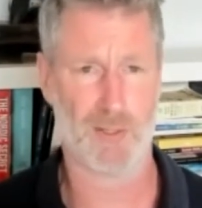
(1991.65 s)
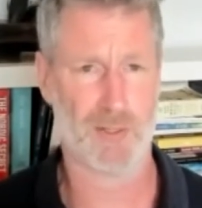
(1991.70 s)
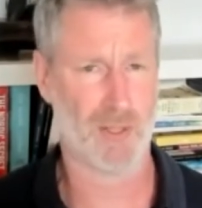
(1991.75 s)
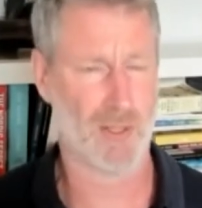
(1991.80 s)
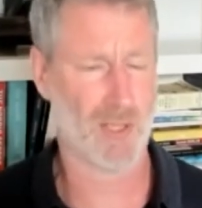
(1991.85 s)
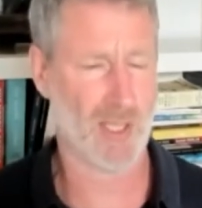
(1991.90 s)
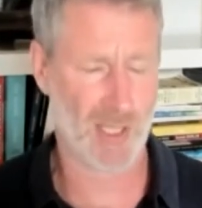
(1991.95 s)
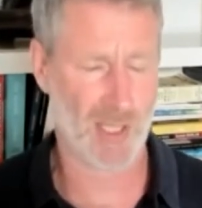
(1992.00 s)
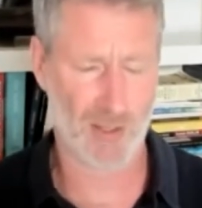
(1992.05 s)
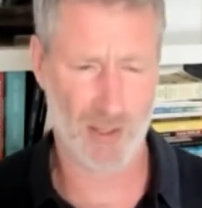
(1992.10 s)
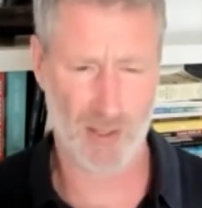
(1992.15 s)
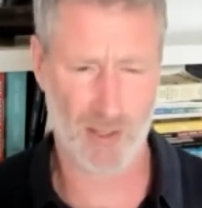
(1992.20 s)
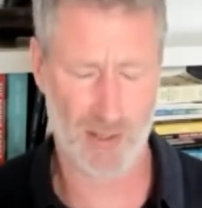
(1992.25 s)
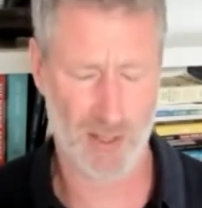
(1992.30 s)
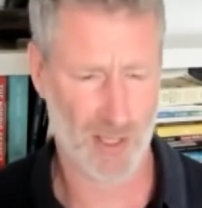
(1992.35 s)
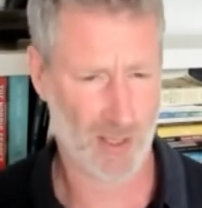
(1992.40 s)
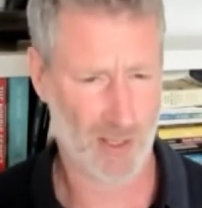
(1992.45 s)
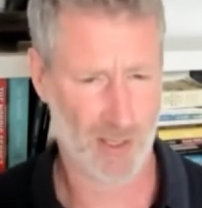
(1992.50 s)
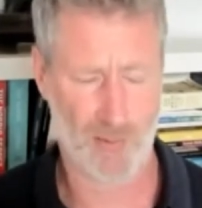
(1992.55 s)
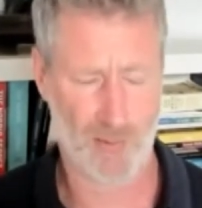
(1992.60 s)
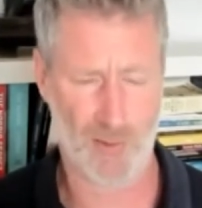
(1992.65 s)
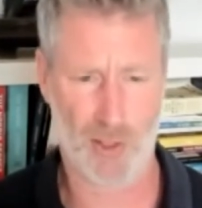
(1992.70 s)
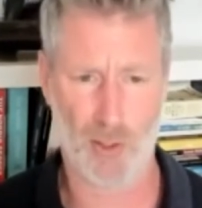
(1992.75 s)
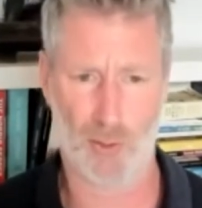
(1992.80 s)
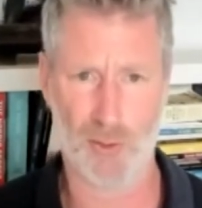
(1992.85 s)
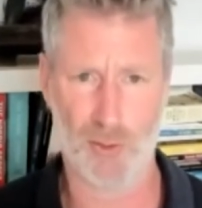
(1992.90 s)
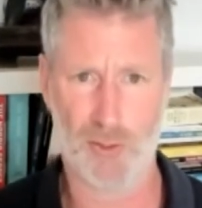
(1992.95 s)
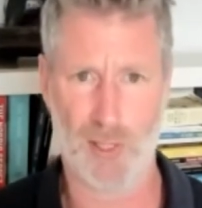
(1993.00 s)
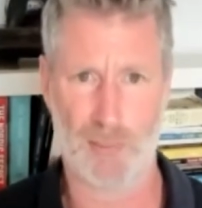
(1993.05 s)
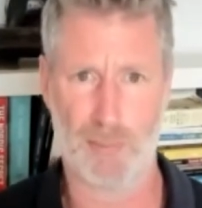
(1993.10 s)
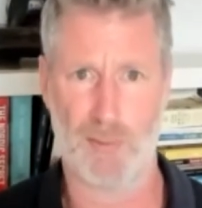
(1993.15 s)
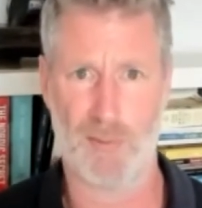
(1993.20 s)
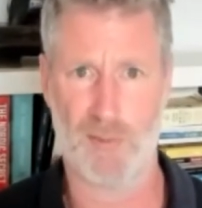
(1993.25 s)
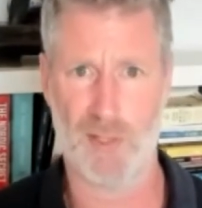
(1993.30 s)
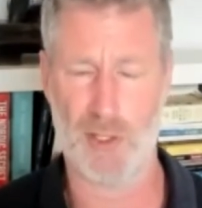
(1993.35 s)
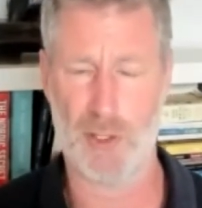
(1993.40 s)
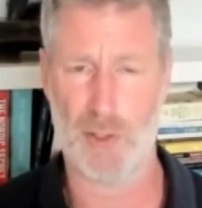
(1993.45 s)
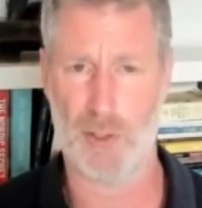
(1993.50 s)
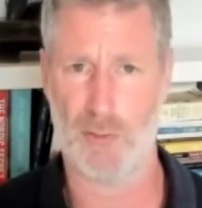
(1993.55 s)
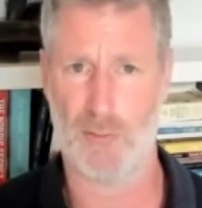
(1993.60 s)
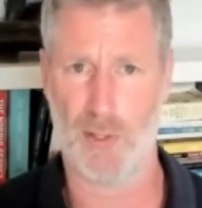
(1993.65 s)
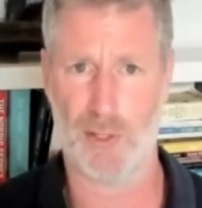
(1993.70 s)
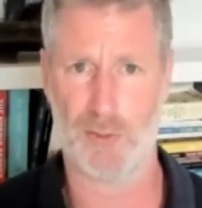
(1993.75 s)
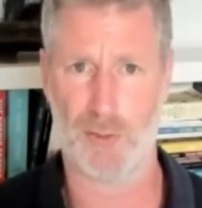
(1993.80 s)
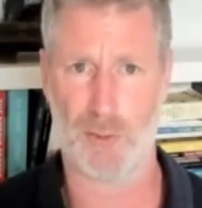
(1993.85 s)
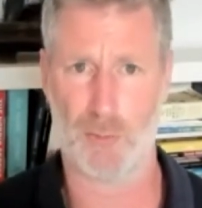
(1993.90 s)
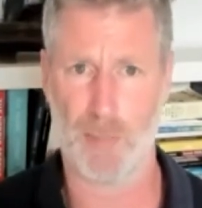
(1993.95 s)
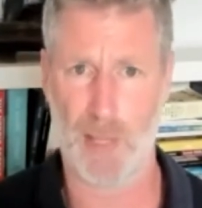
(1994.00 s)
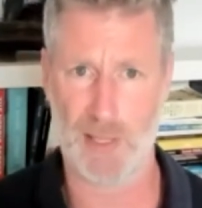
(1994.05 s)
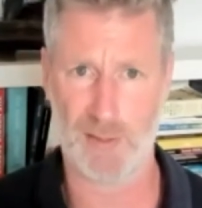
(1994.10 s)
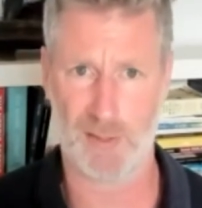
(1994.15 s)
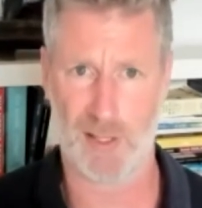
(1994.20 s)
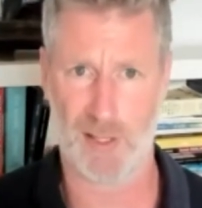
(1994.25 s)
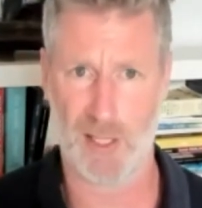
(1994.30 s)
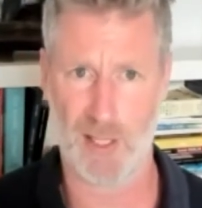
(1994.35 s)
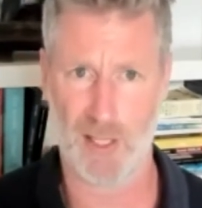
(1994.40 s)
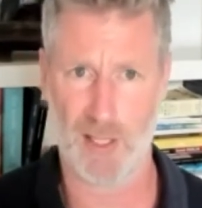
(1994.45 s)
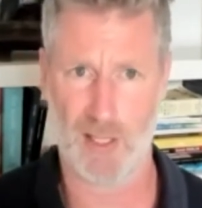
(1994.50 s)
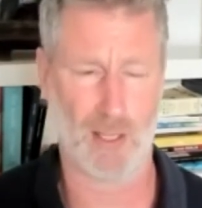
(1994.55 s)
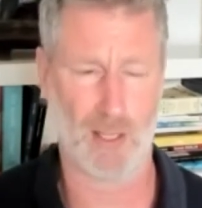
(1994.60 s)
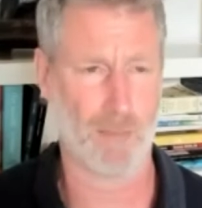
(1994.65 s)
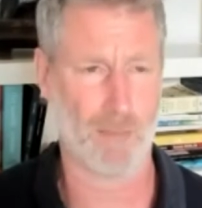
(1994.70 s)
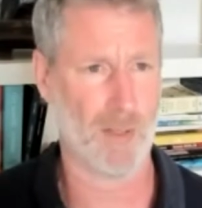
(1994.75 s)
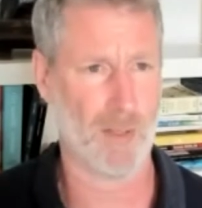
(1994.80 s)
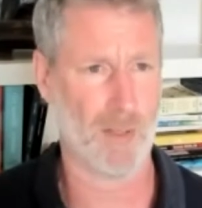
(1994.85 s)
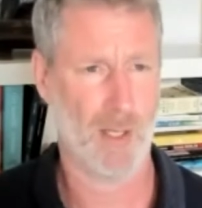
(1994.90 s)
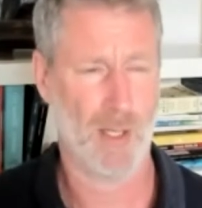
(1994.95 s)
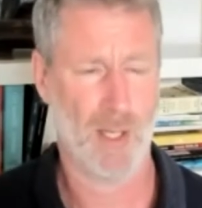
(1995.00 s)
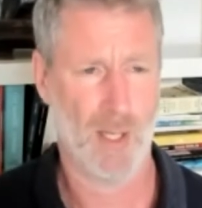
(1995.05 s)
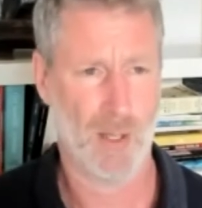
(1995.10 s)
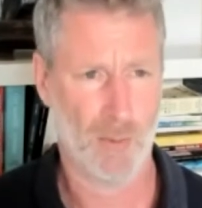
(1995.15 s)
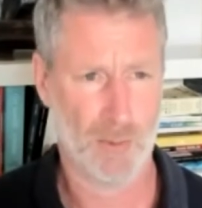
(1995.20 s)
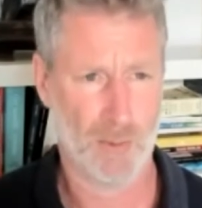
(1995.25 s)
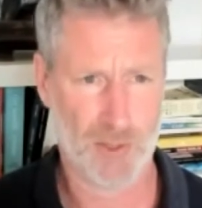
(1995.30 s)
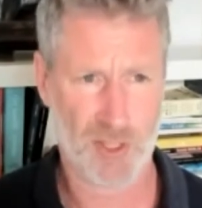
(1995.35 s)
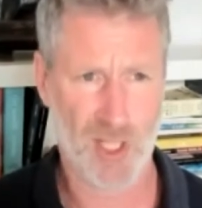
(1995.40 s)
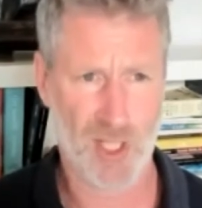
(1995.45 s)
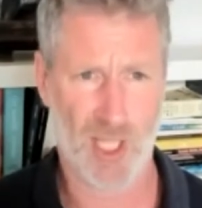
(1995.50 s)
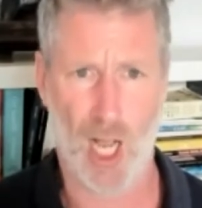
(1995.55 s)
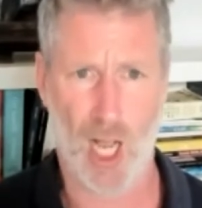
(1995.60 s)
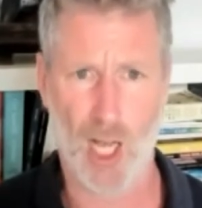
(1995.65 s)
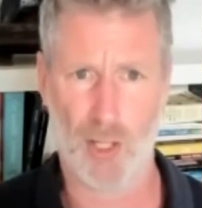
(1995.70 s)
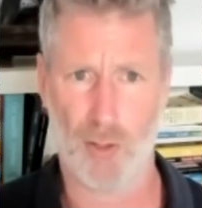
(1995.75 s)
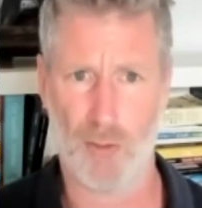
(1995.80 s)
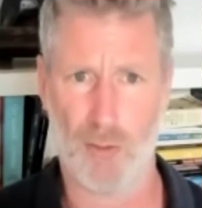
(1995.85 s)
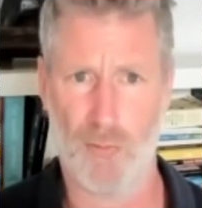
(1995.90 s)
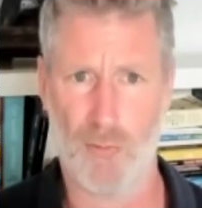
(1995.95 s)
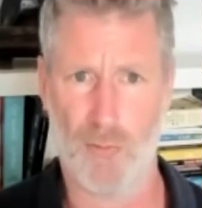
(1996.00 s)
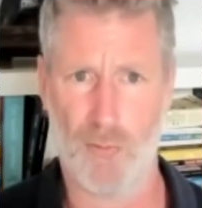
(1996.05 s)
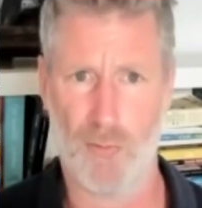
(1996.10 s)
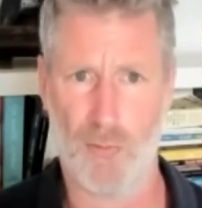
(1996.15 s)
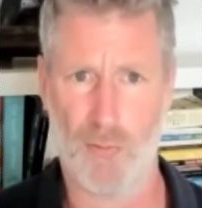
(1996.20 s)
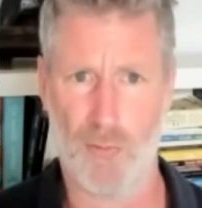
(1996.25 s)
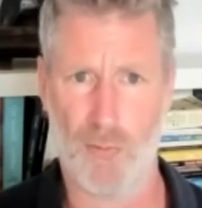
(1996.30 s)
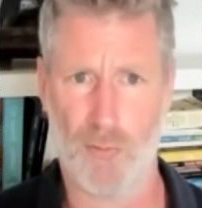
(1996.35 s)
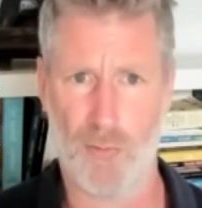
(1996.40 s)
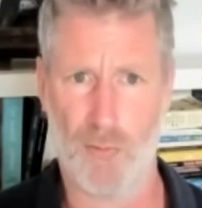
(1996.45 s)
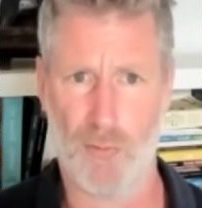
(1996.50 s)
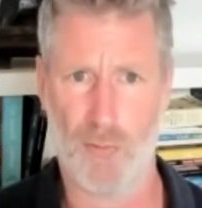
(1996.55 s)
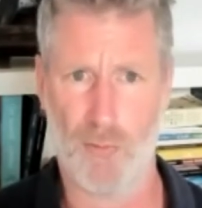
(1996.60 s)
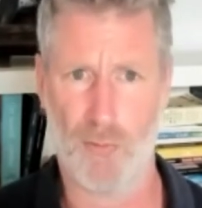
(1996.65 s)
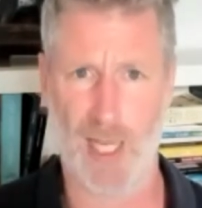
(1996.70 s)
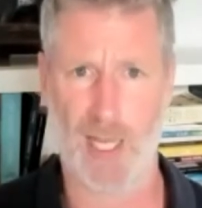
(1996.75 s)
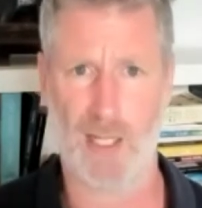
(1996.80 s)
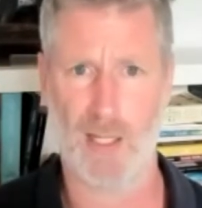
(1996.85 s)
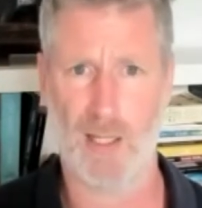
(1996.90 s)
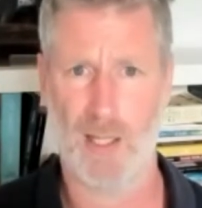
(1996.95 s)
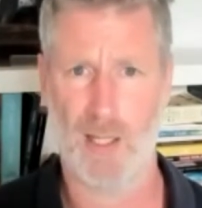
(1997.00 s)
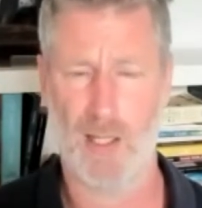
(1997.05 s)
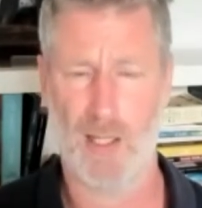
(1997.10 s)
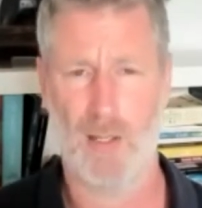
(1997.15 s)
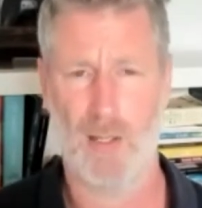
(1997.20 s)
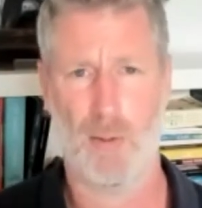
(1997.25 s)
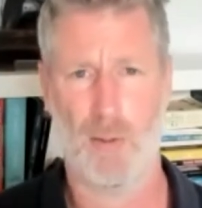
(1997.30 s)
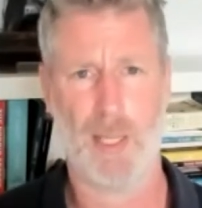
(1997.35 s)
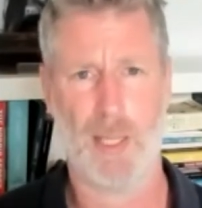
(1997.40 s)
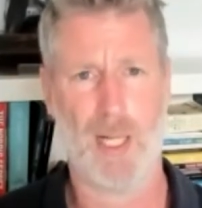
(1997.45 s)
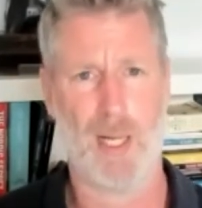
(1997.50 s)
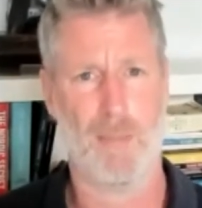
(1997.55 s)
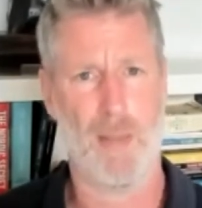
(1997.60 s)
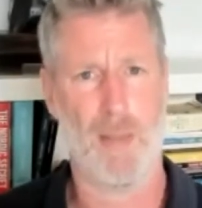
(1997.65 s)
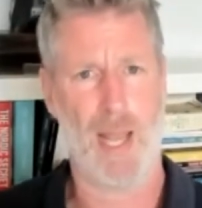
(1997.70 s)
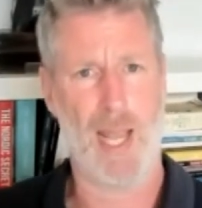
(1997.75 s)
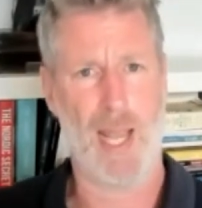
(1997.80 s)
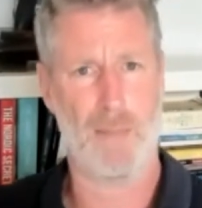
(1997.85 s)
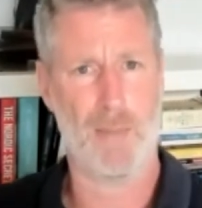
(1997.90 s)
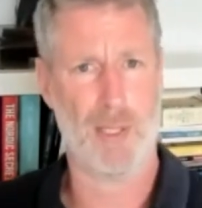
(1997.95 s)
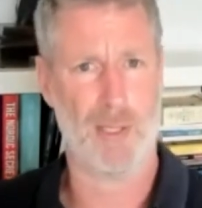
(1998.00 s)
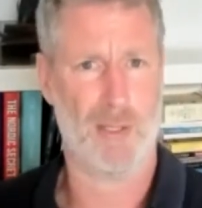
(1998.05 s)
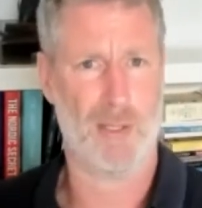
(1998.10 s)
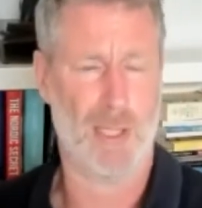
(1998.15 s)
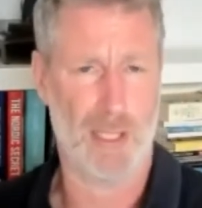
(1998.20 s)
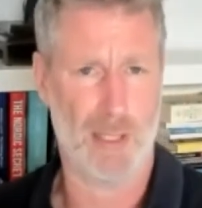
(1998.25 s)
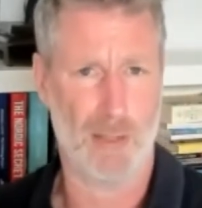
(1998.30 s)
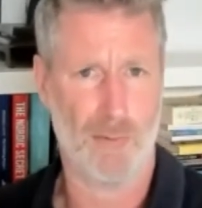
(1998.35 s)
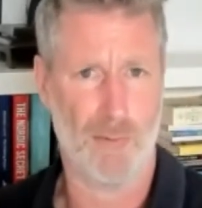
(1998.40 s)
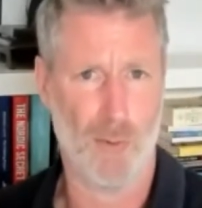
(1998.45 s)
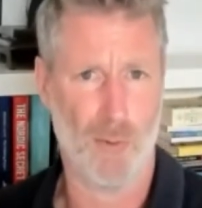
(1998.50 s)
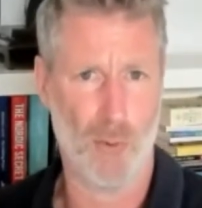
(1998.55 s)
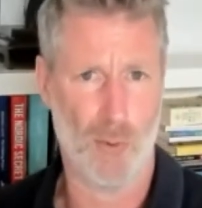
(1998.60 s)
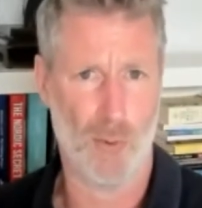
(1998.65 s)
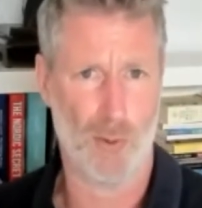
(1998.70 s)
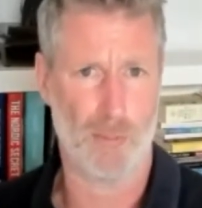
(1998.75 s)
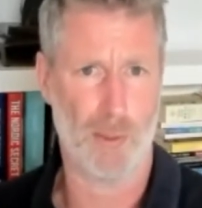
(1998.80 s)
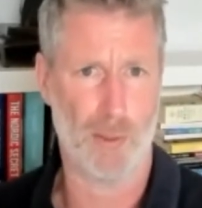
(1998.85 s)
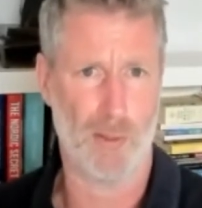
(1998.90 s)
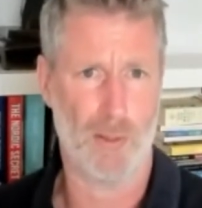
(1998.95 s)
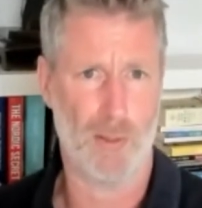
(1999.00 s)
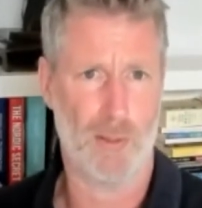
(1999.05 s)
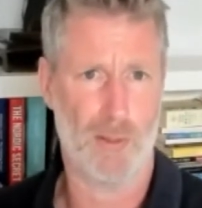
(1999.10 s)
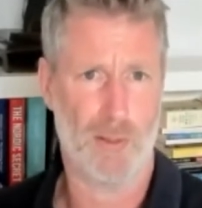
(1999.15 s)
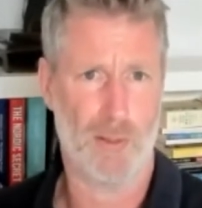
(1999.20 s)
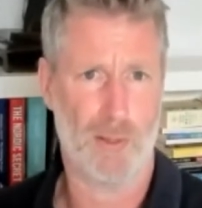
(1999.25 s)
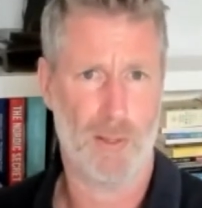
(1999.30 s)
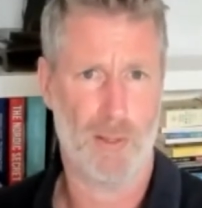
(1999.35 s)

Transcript: So the concept of a universal basic income, which is kind of unaffordable today, will become eminently affordable